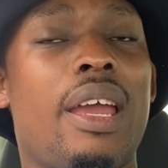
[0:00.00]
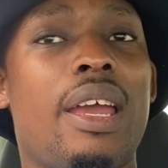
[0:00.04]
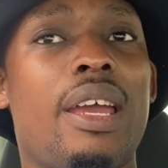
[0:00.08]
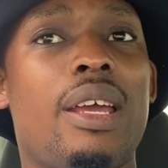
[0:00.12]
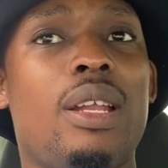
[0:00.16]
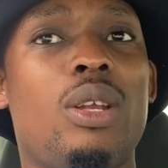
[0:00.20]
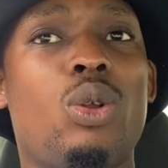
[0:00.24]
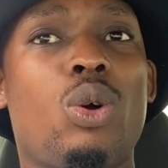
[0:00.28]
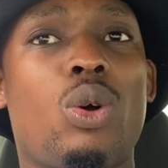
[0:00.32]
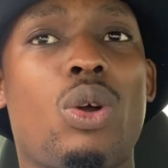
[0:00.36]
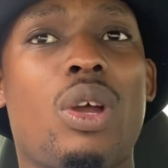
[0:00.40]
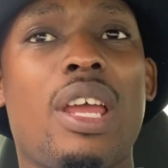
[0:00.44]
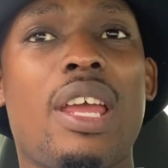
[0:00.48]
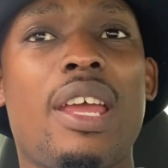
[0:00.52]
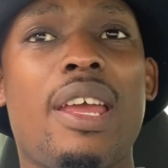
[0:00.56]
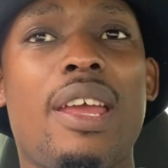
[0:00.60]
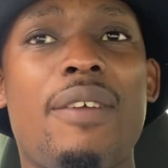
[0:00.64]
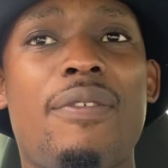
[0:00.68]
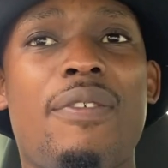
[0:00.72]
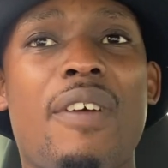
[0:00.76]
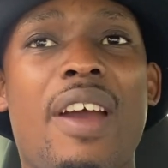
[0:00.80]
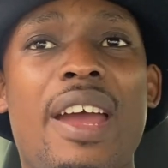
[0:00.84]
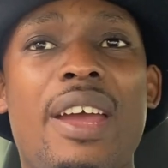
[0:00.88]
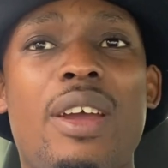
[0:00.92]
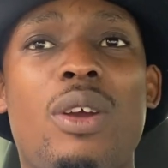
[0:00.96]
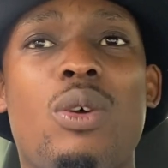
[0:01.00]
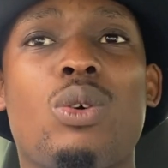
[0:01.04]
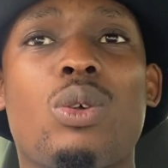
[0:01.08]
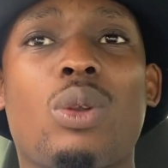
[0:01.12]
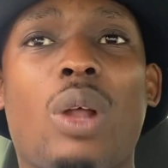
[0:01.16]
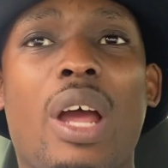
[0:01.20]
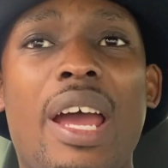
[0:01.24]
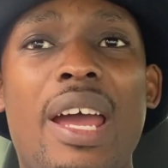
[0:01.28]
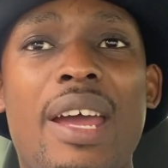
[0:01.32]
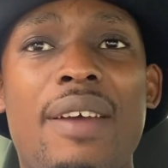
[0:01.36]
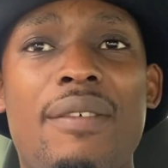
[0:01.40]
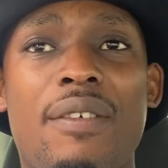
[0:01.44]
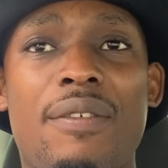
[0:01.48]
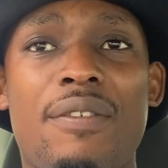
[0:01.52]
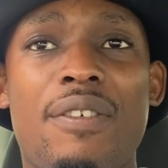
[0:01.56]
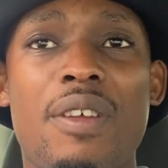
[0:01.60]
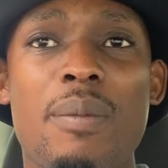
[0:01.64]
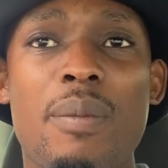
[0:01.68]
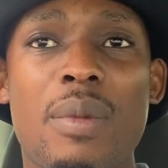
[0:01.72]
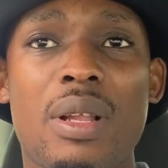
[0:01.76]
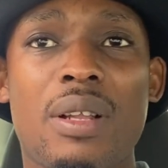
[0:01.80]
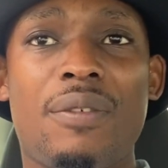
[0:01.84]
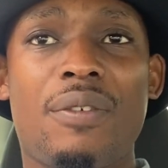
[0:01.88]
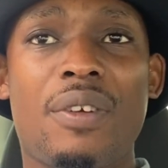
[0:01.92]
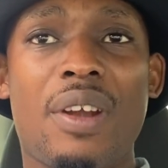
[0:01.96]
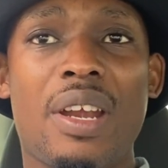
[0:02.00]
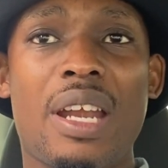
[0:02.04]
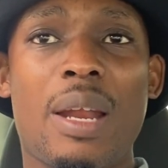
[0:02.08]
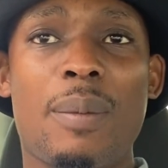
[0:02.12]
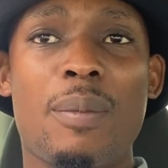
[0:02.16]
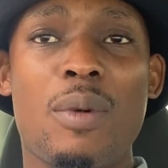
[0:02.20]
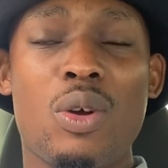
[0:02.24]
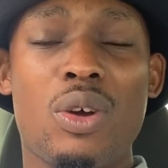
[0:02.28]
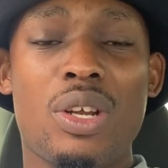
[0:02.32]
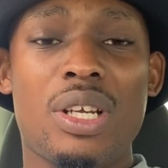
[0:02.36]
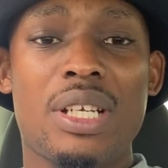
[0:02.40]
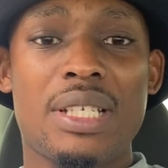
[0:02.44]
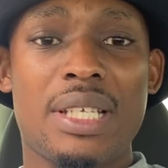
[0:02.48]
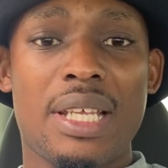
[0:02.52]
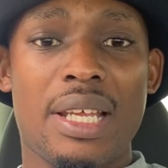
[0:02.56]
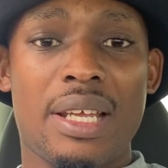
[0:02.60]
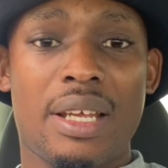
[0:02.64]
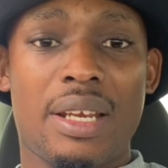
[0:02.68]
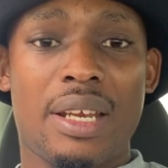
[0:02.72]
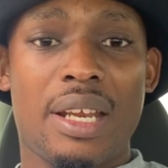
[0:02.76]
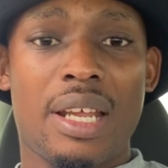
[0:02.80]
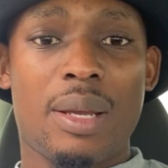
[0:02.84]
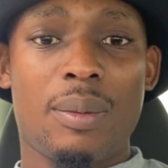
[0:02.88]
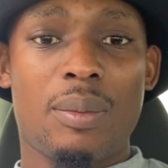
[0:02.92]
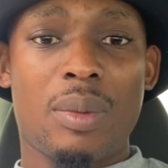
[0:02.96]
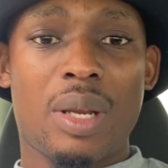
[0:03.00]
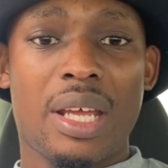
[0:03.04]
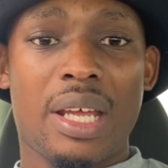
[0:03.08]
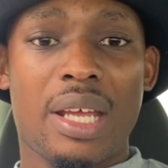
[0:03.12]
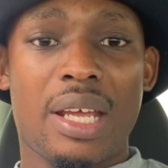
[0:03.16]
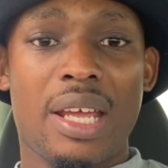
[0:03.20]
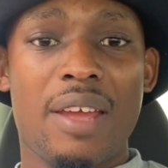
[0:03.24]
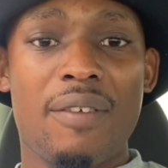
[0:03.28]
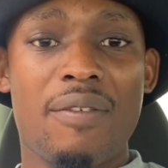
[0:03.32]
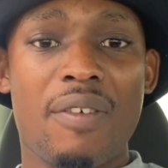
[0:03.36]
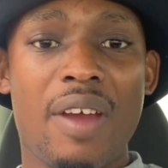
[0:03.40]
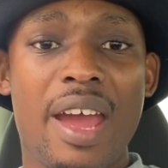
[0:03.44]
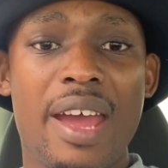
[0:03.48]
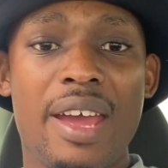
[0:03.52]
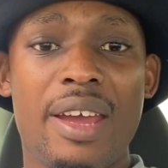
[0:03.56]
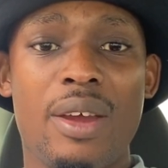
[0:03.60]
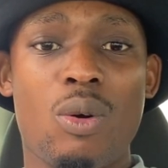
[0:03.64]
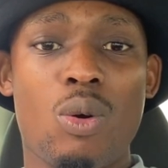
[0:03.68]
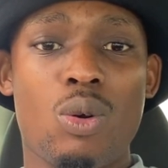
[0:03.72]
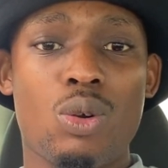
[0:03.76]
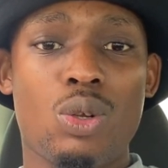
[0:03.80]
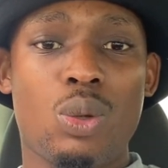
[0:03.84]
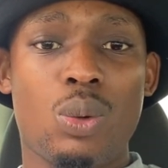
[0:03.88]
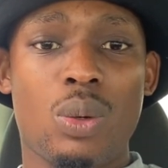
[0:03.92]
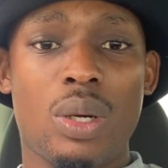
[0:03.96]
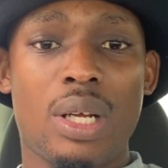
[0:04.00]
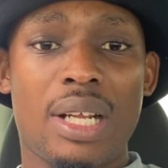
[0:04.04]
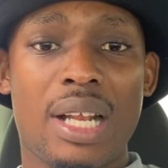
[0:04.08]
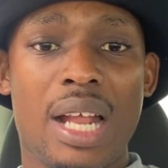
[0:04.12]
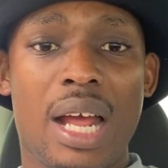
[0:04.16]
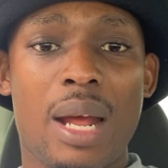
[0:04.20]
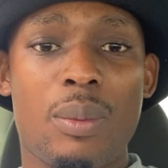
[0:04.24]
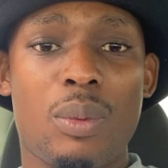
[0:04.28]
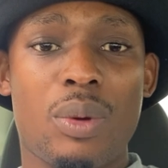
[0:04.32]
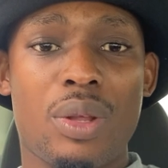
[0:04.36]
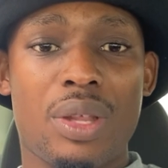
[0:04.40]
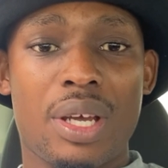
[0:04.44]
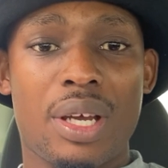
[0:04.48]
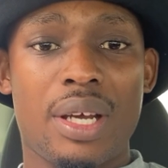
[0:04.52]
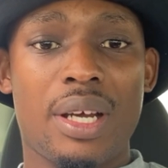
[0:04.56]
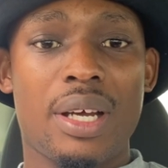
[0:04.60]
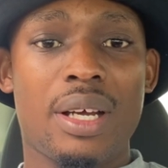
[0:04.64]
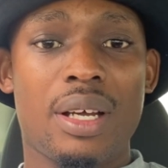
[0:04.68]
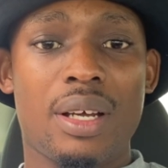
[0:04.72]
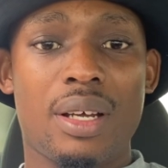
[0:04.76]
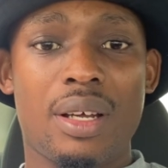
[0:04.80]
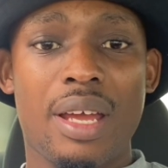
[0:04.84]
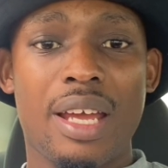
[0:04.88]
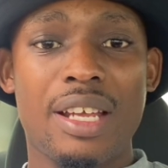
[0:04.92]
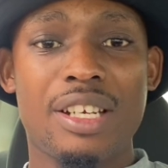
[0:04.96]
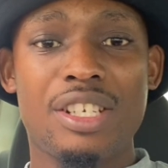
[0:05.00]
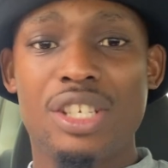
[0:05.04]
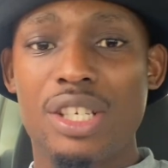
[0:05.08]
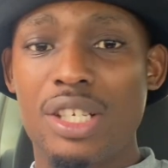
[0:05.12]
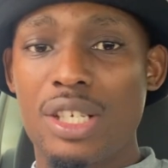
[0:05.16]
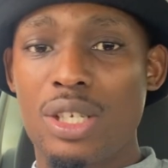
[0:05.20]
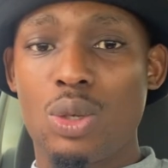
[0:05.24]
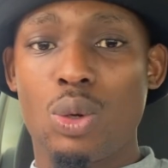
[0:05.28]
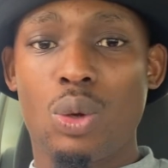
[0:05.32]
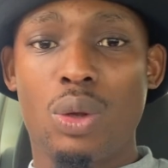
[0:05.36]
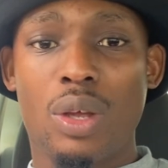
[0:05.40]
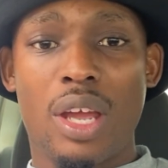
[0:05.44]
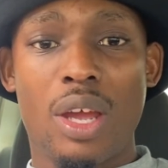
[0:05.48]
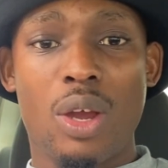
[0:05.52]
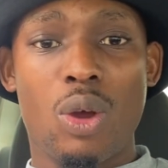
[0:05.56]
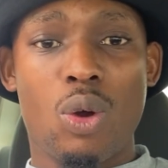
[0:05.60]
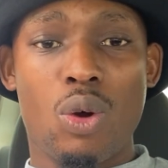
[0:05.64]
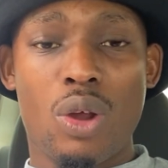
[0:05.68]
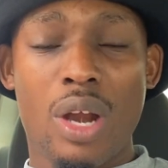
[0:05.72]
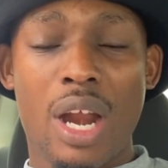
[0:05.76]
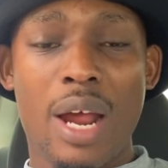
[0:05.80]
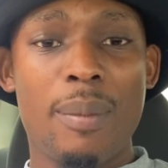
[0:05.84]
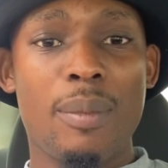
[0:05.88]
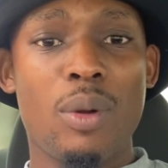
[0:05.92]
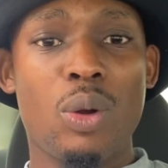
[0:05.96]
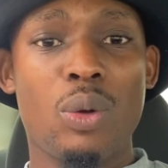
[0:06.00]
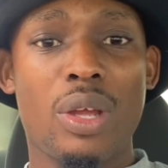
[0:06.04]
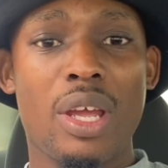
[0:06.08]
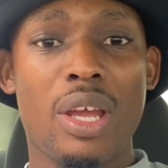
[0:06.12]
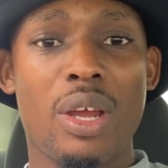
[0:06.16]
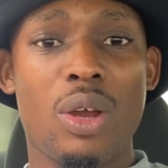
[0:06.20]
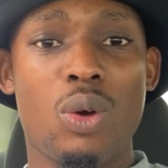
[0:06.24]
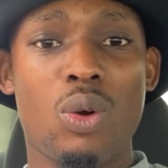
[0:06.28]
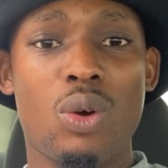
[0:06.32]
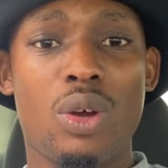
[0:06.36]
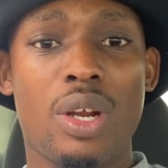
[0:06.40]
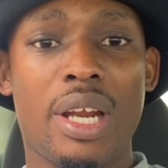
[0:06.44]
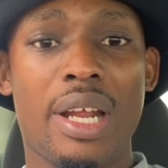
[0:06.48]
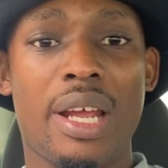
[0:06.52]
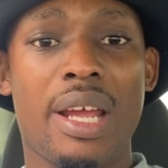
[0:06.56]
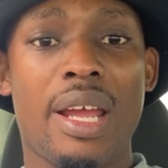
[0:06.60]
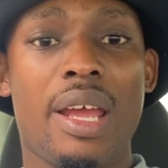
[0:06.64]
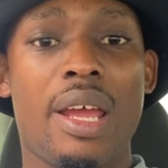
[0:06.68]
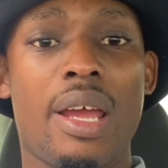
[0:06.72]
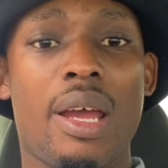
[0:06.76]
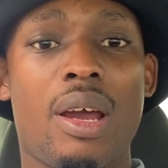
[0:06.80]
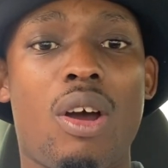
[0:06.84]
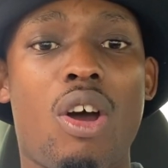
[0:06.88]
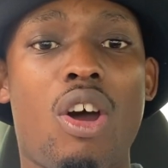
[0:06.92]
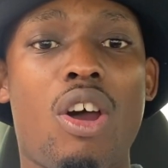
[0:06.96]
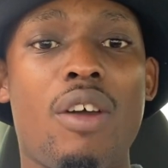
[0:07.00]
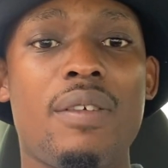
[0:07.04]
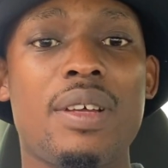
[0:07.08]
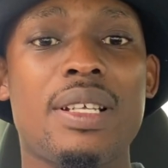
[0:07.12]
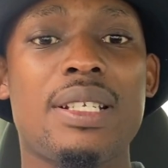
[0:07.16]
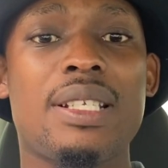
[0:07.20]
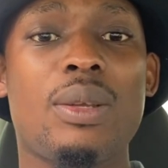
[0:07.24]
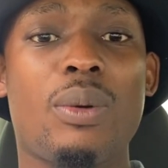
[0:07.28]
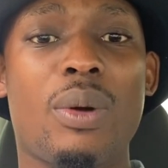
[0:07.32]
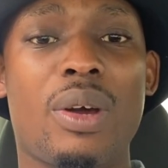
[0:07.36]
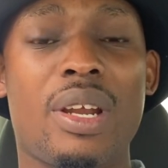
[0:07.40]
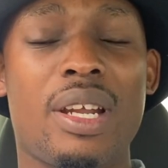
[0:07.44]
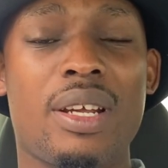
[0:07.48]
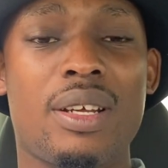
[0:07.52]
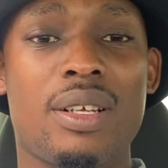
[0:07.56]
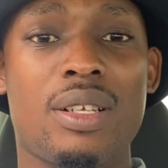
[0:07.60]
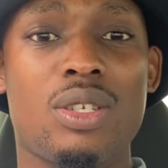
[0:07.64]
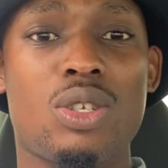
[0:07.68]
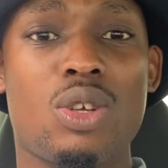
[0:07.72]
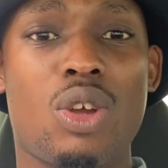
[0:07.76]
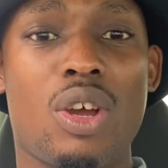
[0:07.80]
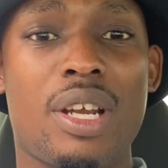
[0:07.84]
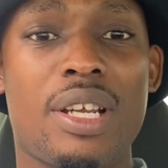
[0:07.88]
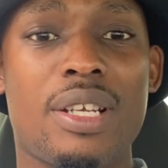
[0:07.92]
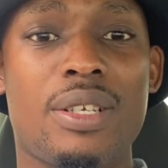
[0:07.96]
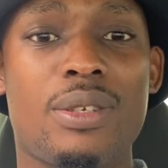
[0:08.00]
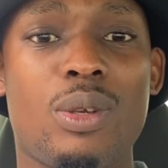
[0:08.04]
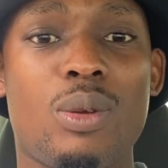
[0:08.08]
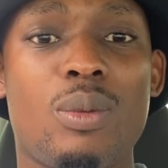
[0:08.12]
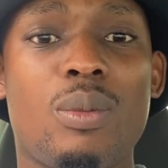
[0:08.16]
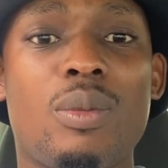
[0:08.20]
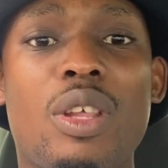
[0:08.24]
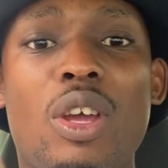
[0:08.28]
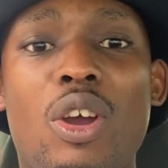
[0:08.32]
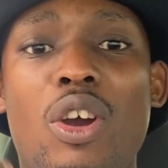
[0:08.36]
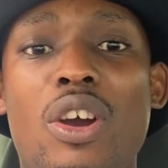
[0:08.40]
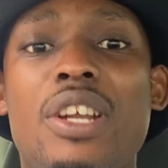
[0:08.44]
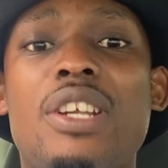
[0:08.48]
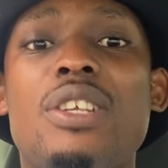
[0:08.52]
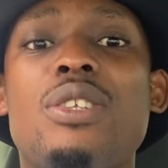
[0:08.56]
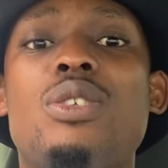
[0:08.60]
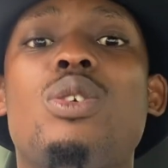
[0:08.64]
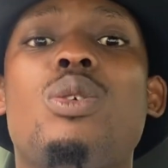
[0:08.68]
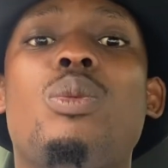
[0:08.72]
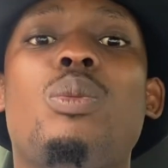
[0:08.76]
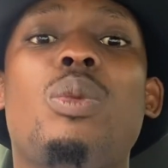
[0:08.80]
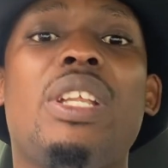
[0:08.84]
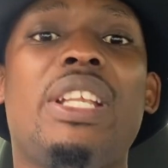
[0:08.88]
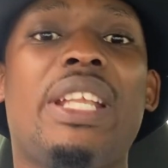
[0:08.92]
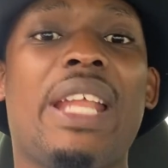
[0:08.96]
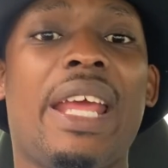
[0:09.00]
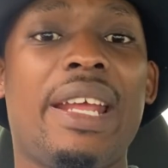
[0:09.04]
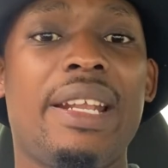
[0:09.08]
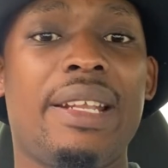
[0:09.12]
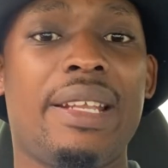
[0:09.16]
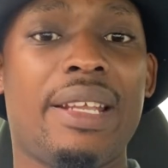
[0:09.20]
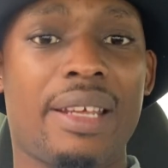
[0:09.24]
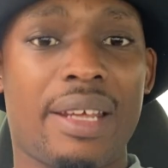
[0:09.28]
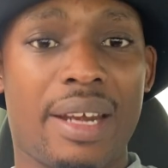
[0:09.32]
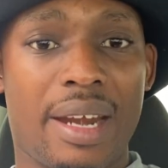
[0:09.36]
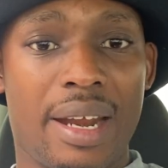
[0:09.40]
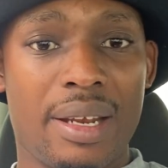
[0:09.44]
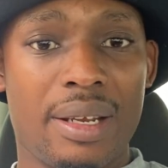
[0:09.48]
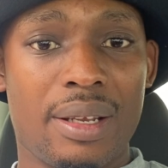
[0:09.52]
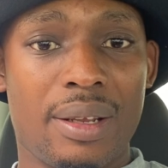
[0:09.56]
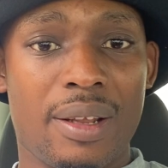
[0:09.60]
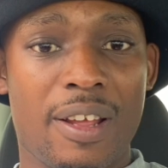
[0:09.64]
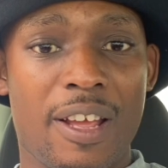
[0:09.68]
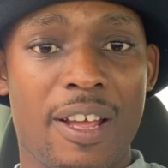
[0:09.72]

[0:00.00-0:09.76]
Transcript: look if i go i have a female friend i'm not gonna say her name right if i go to a club with her and she's looking good i'm looking good obviously what a girl's gonna assume they're gonna assume we're dating right